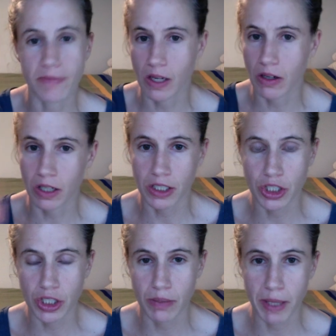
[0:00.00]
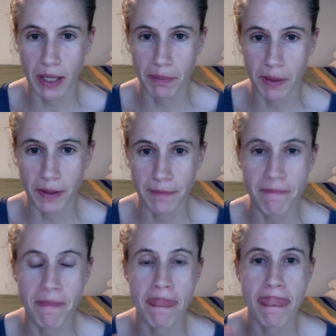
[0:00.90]
on a sheet of paper
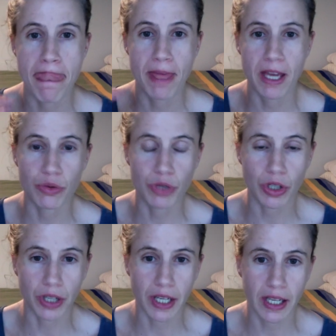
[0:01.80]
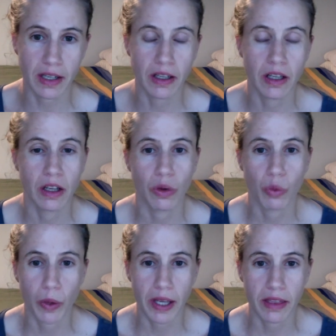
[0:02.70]
that you turn in
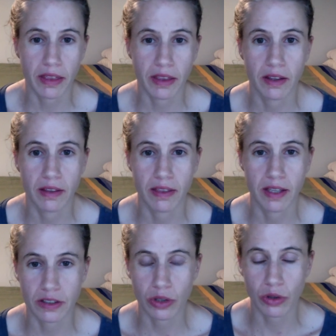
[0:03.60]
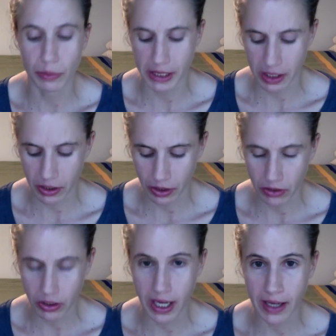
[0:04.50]
with this whole material,
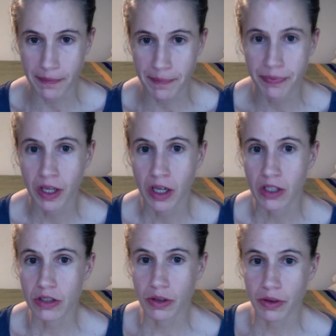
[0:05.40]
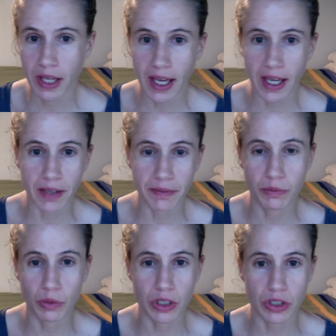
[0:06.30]
okay? So then,
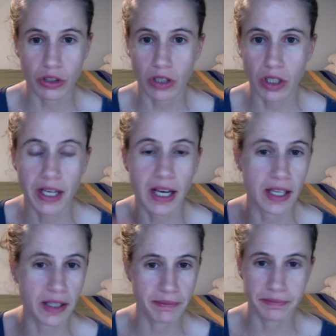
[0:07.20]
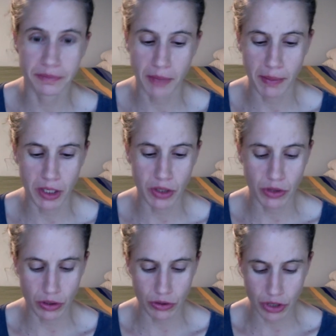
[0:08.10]
once you're all done, maybe you
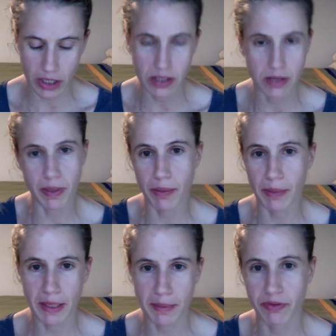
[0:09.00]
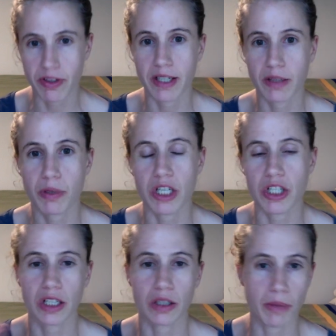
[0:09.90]
do just the bare minimum final
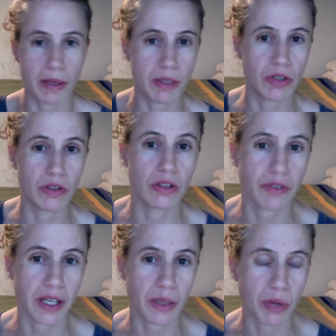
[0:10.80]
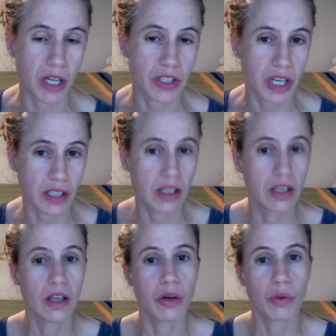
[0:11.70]
project, or maybe you do the final project
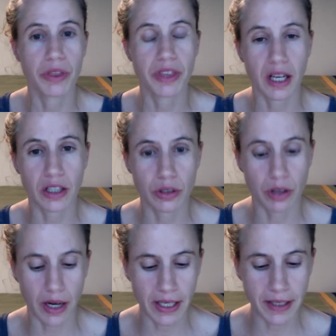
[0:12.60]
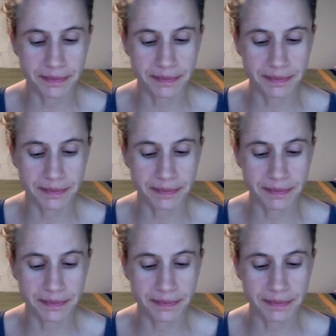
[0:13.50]
with the extra credit.